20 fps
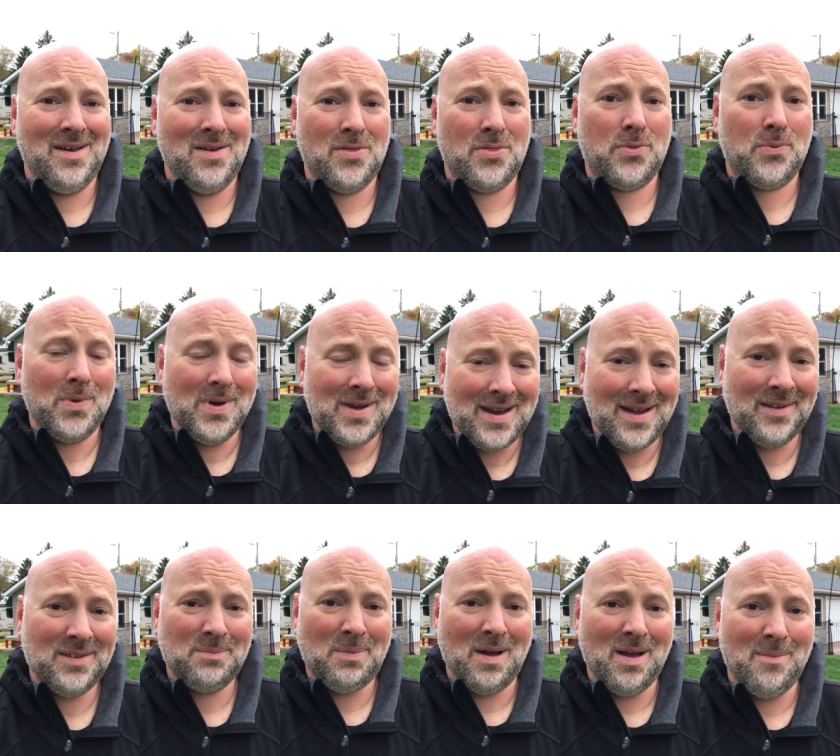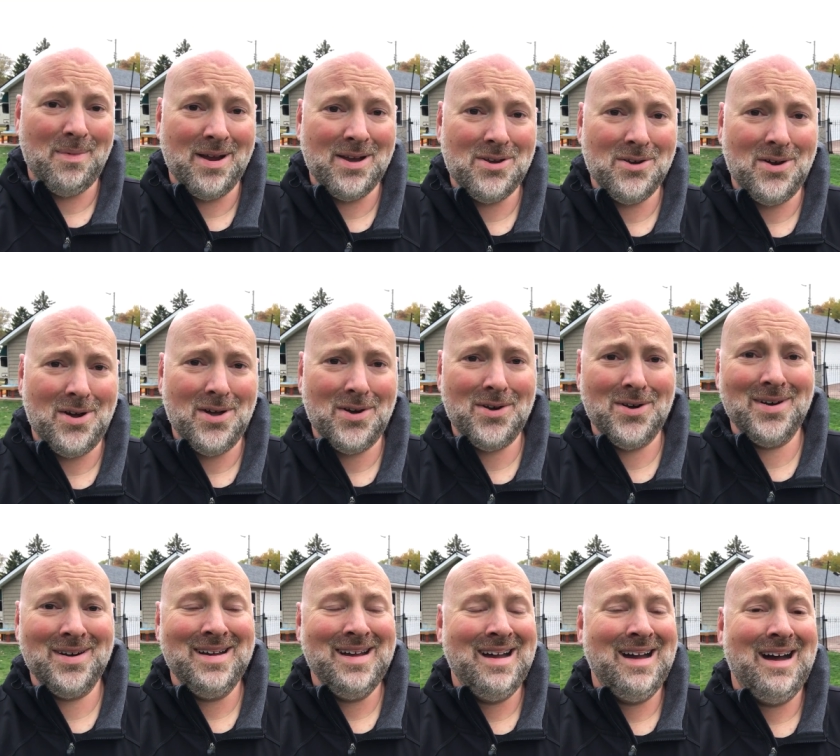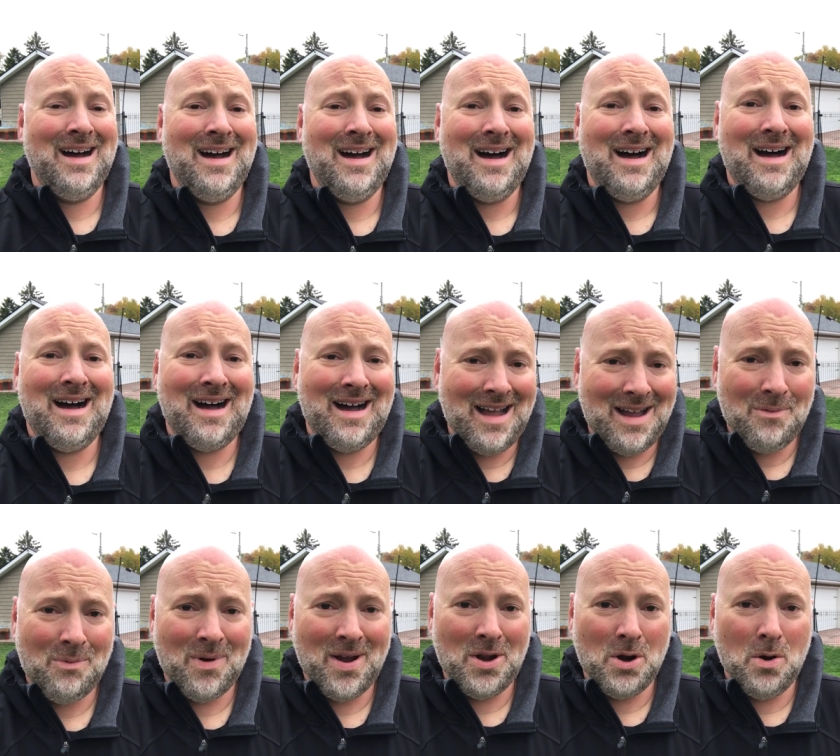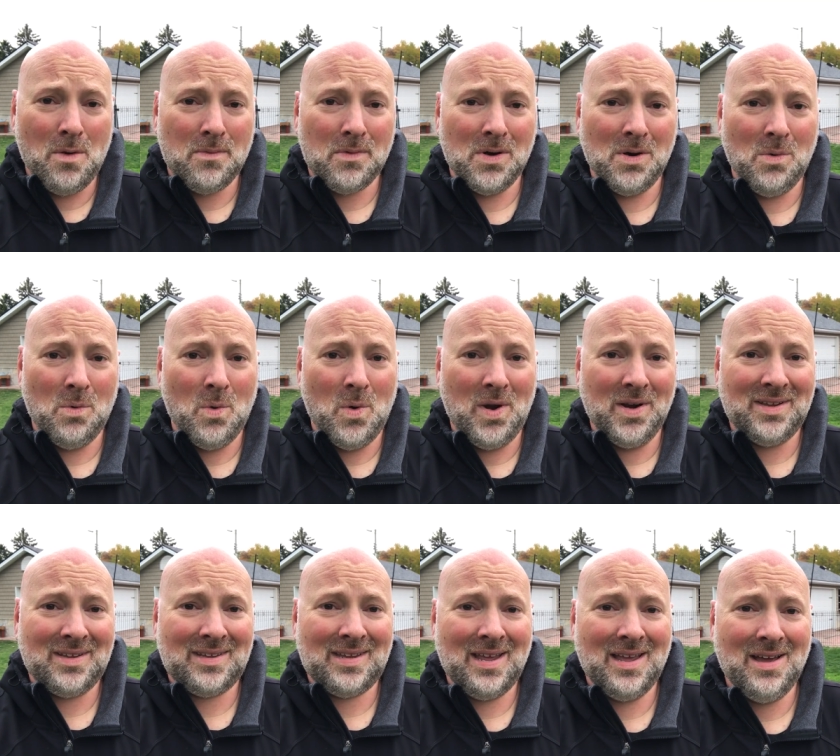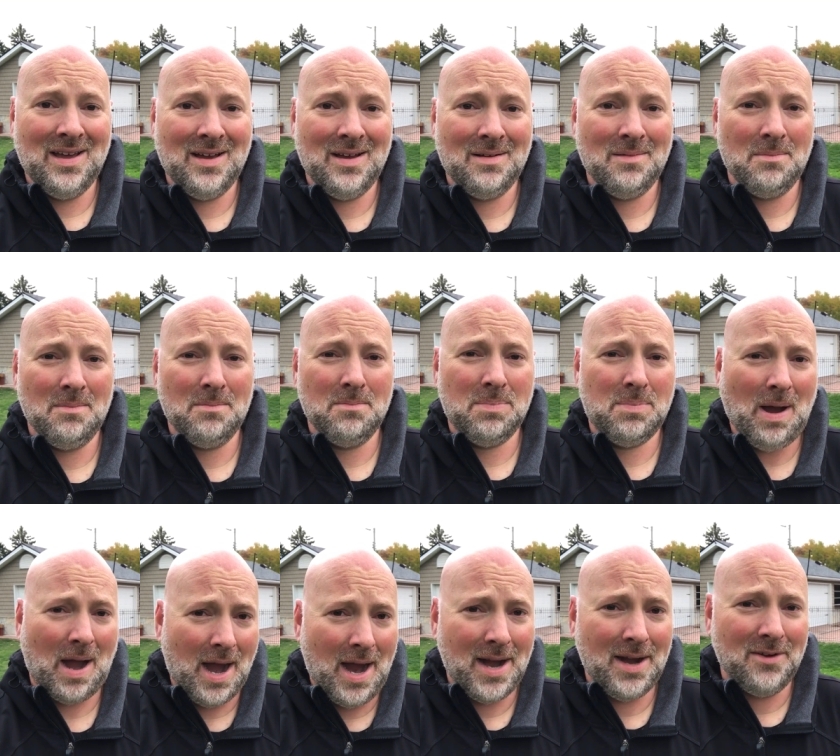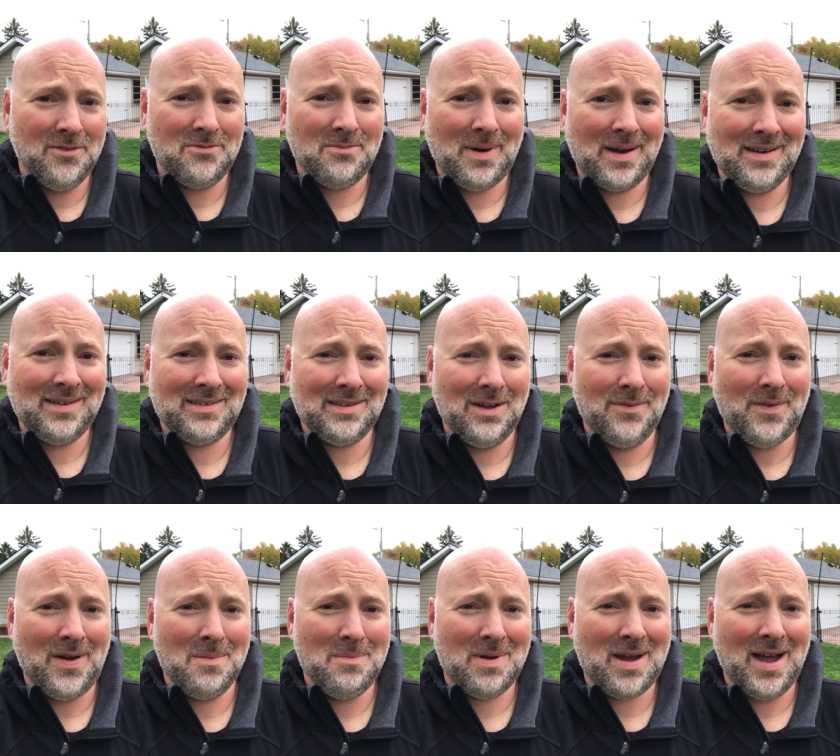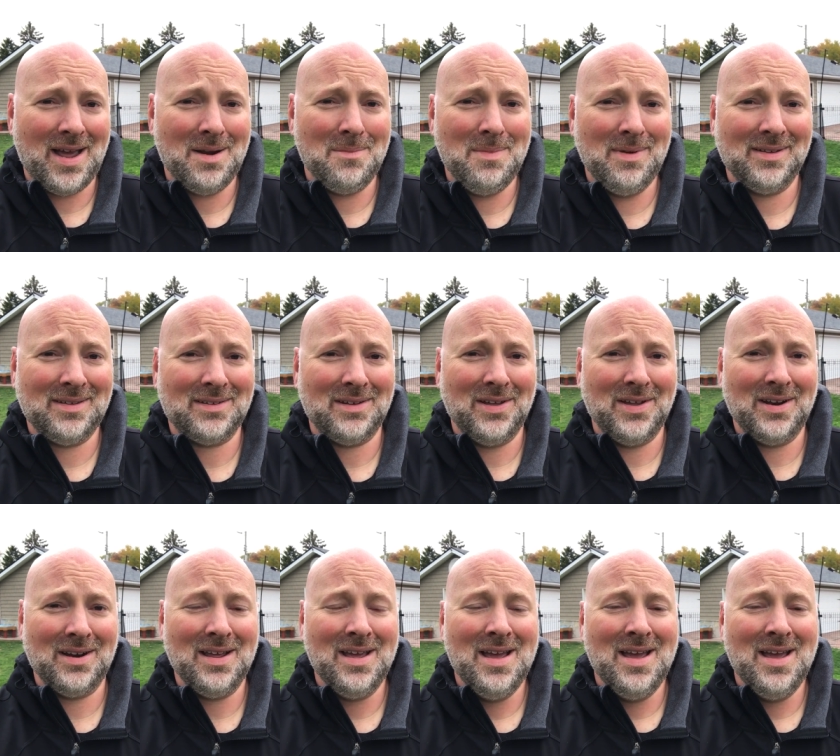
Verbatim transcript: three times by my daughter. I ran over it once kind of myself, I kind of missed on it.